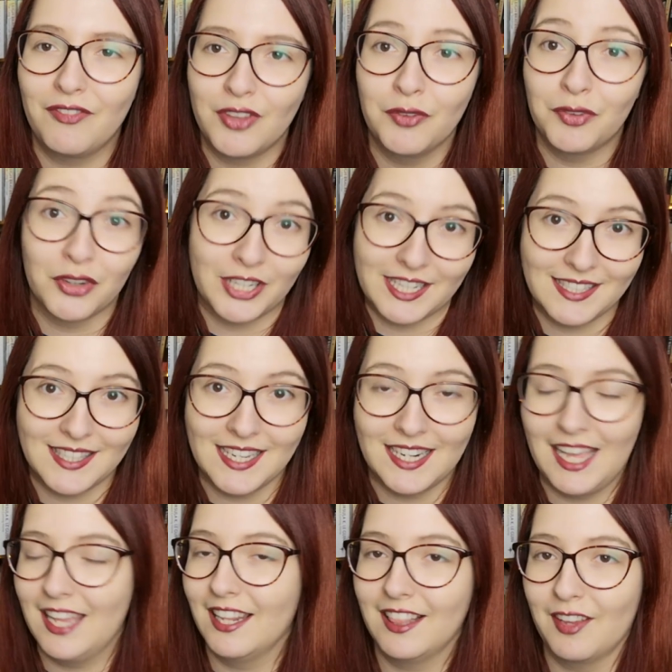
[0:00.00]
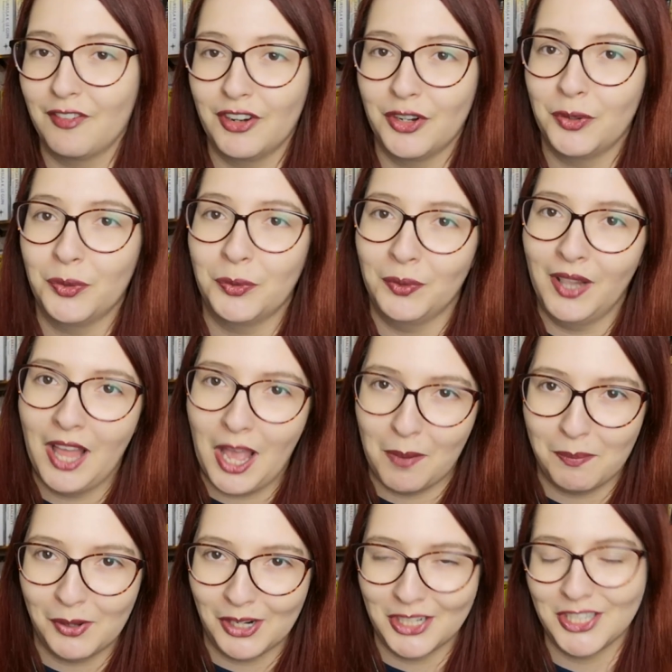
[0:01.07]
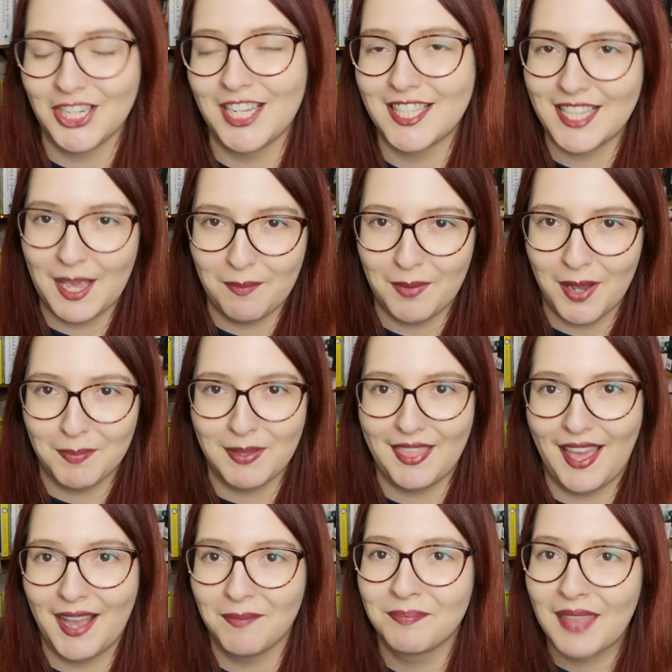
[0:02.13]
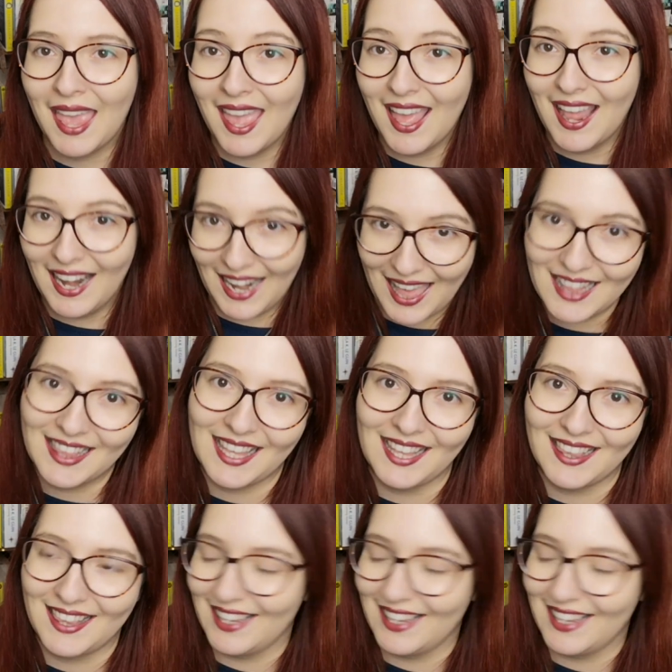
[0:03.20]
if you've already seen it in a different haul, apologies, it might be that let's get